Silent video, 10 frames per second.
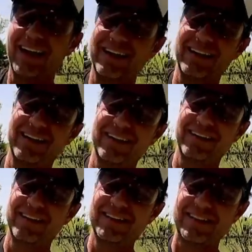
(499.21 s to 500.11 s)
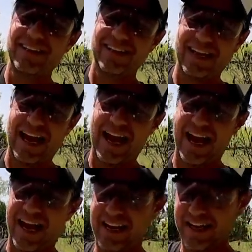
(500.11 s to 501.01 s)
Oh, this little
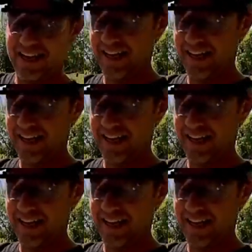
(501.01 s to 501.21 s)
guy.